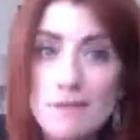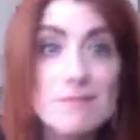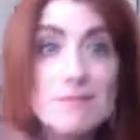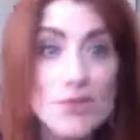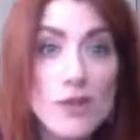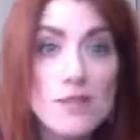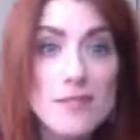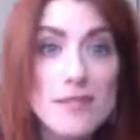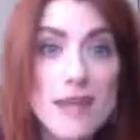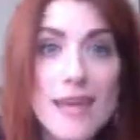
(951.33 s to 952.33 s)

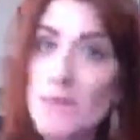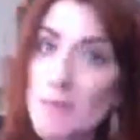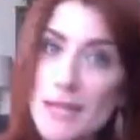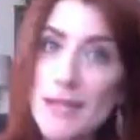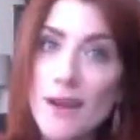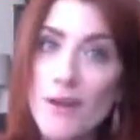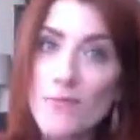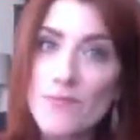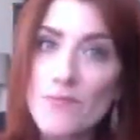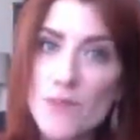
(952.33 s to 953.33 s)
Trust, and I'm letting go.
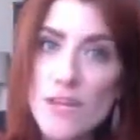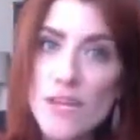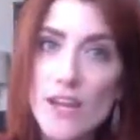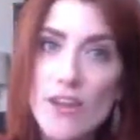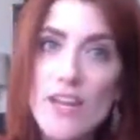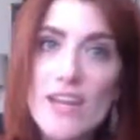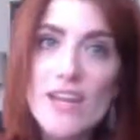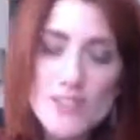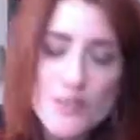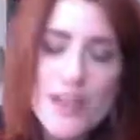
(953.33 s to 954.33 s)
So there you go.
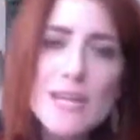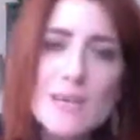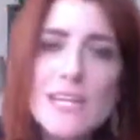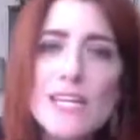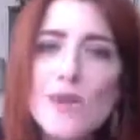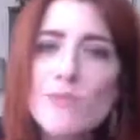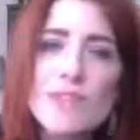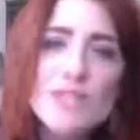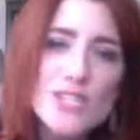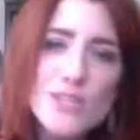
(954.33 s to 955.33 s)
So find out what letting go
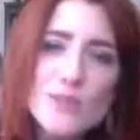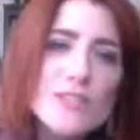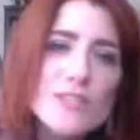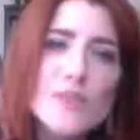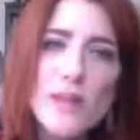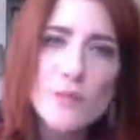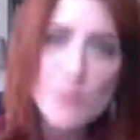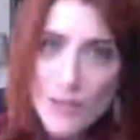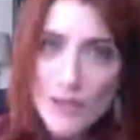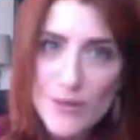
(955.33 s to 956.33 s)
means to you. Please write it
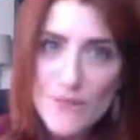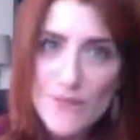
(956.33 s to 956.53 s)
below.